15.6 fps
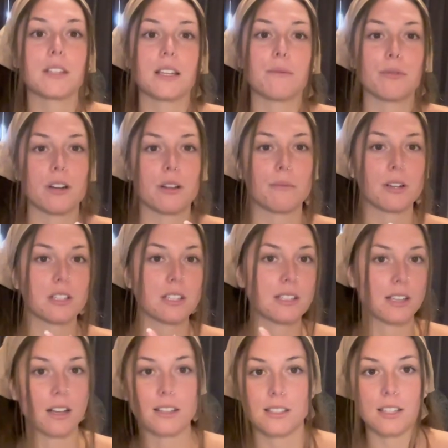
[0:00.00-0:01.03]
it pretty much
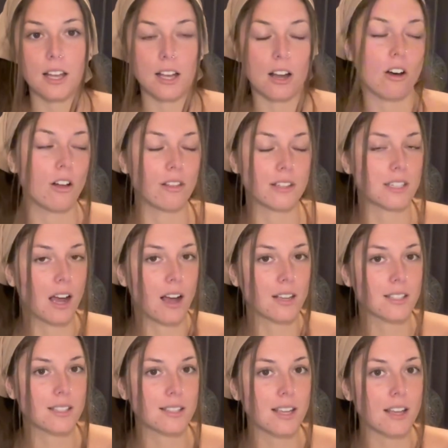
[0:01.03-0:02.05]
sucks all the
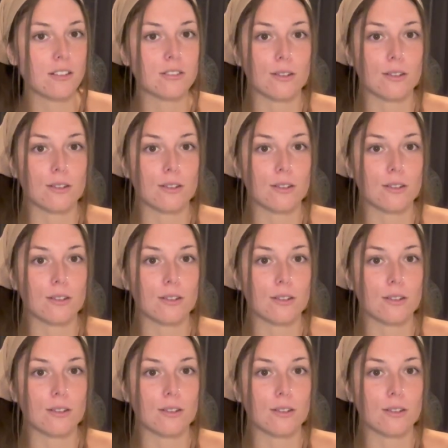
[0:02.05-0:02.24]
toxins out.